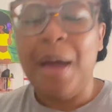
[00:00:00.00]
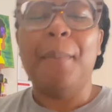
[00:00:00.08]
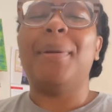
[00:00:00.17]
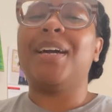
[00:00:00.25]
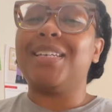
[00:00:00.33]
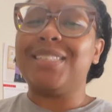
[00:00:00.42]

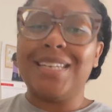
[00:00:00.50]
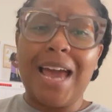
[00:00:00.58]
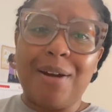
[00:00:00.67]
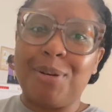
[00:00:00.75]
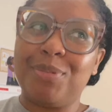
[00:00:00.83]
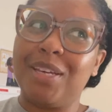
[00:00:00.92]
Because
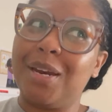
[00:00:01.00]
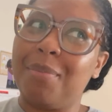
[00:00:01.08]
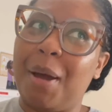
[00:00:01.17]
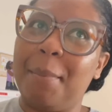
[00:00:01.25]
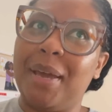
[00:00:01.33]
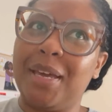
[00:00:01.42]
now I'm thinking
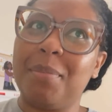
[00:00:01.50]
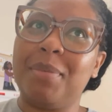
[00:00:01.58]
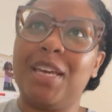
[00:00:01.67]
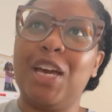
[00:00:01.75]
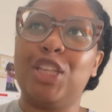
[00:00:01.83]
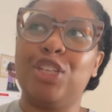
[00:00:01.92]
about making
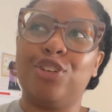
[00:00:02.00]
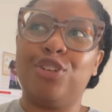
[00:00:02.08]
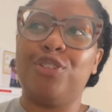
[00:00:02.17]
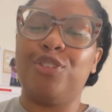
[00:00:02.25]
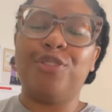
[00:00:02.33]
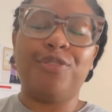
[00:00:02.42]
me a
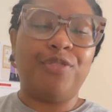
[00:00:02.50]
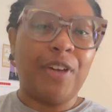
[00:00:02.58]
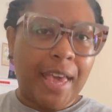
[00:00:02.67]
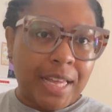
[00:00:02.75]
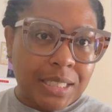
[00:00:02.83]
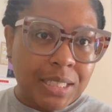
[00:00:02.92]
little
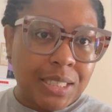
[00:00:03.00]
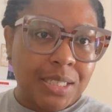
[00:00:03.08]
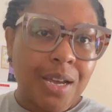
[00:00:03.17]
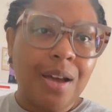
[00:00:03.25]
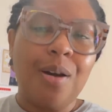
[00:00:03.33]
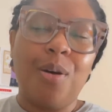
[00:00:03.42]
vest
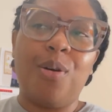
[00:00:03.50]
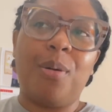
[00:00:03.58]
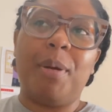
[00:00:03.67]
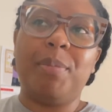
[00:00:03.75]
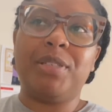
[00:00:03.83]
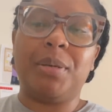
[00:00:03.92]
or
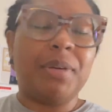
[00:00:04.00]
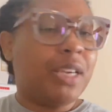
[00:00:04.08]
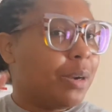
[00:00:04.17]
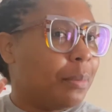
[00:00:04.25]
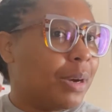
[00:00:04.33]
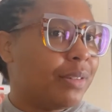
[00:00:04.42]
maybe some
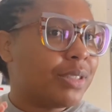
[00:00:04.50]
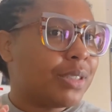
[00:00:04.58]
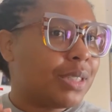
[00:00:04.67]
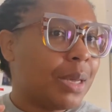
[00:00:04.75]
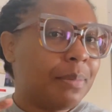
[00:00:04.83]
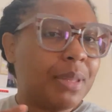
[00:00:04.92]
earmuffs or
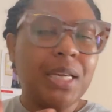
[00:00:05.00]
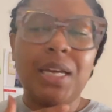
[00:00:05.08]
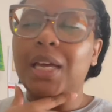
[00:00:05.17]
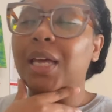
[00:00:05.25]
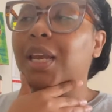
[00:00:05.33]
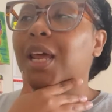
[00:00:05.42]

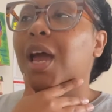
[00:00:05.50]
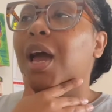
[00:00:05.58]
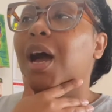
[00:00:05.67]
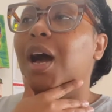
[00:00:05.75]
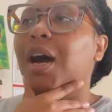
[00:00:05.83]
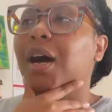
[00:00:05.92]
something.
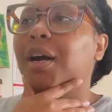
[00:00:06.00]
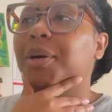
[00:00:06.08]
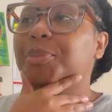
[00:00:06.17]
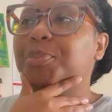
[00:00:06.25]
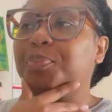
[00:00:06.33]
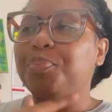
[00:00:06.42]

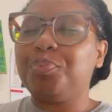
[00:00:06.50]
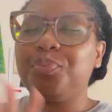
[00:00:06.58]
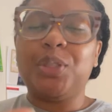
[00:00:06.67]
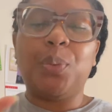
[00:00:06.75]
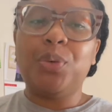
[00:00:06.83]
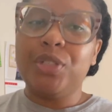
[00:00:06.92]

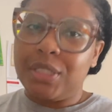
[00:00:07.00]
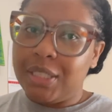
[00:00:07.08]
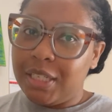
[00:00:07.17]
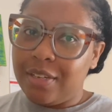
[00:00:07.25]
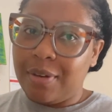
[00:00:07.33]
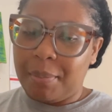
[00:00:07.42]
We'll
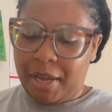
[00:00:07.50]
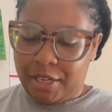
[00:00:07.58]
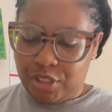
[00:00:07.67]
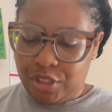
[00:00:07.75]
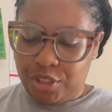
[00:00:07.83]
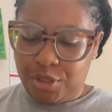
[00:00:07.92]
see if I'm
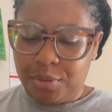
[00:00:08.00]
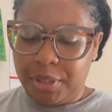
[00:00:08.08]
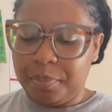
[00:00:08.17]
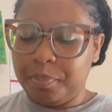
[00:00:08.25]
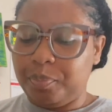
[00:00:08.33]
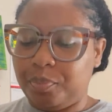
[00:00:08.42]
actually do
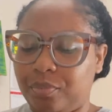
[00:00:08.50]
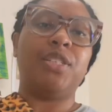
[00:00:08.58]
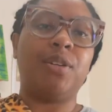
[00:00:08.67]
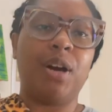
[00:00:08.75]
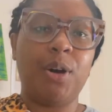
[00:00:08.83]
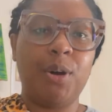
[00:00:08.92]
it.
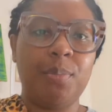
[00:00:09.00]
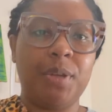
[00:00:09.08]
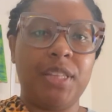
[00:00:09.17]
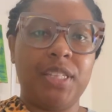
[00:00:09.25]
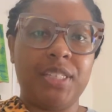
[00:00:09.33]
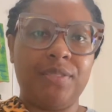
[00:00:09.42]
So I hope
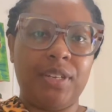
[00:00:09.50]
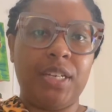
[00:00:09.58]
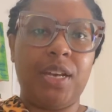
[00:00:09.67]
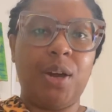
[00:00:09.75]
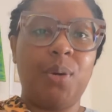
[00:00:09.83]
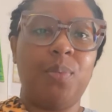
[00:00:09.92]
this
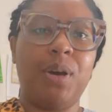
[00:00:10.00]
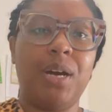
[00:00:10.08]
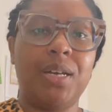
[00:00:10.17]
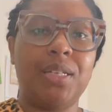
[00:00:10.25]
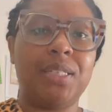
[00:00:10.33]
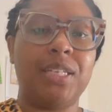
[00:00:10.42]
video
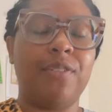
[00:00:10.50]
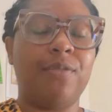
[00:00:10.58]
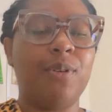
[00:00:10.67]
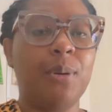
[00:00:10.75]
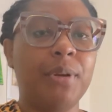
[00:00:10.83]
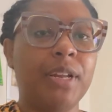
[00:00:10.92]
was
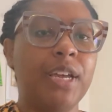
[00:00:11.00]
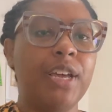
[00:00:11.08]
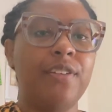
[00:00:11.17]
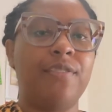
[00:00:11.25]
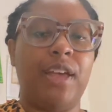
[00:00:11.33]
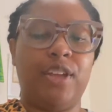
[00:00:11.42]

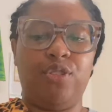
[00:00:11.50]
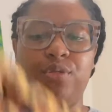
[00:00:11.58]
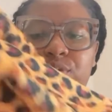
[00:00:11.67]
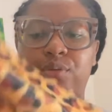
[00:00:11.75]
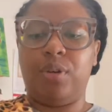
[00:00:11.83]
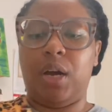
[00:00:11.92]
informative and
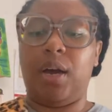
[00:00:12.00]
you